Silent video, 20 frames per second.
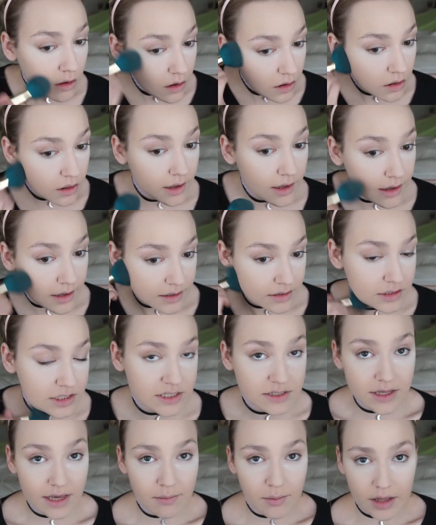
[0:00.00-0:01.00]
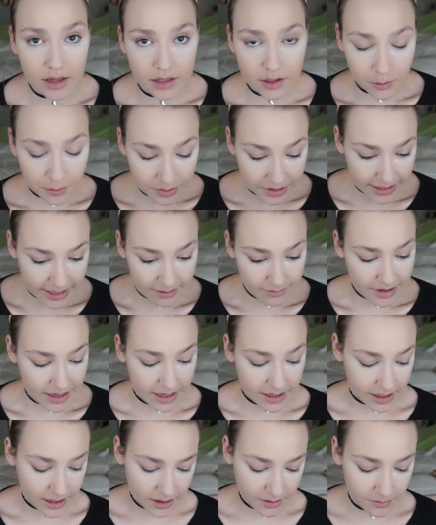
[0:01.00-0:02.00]
like in just like my little play
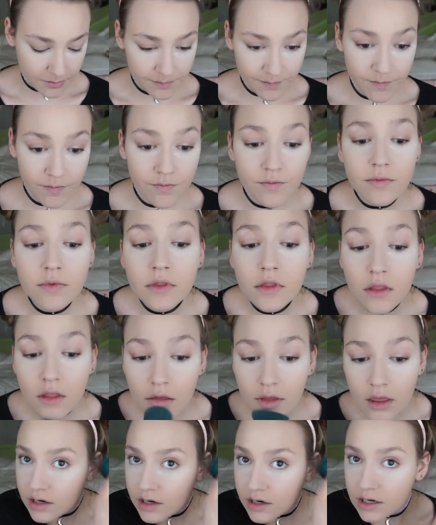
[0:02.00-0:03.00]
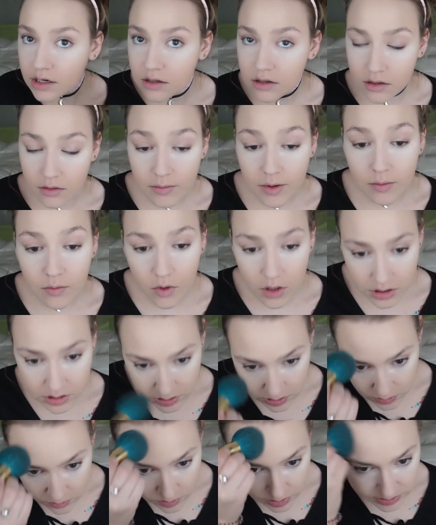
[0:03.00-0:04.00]
makeup. Adding a little bit more
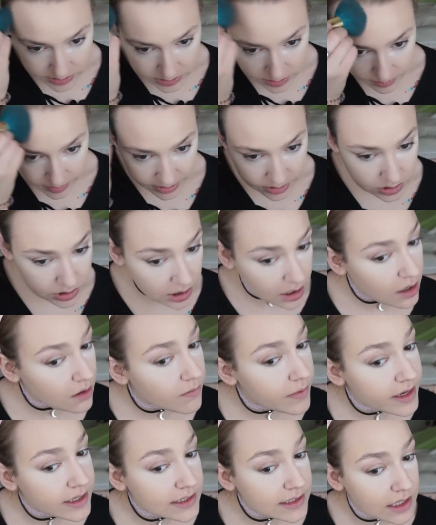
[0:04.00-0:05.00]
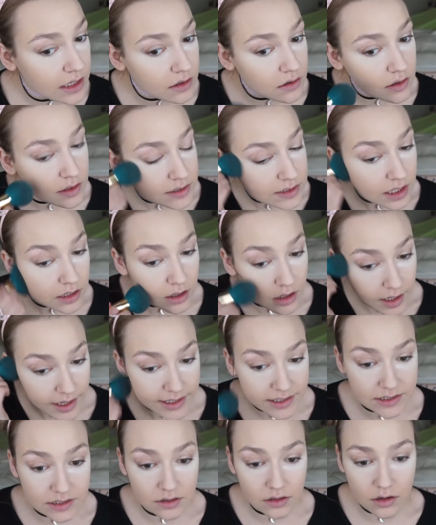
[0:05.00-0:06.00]
too, just to make sure that my skin looks kind of
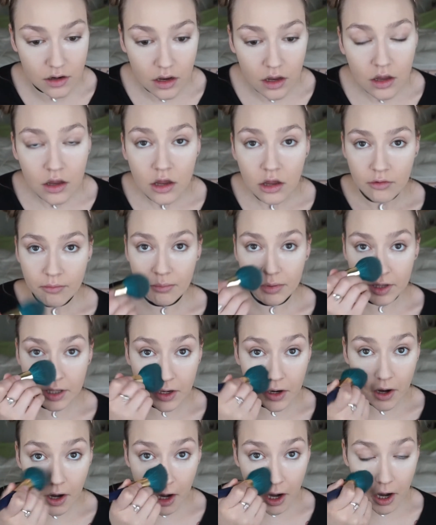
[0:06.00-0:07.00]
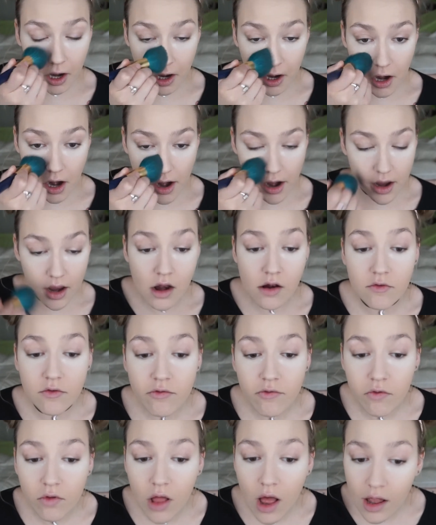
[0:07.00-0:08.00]
nice and blurred and
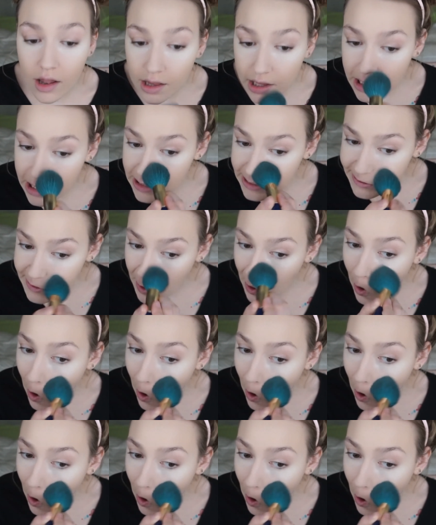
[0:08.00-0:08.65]
flawless.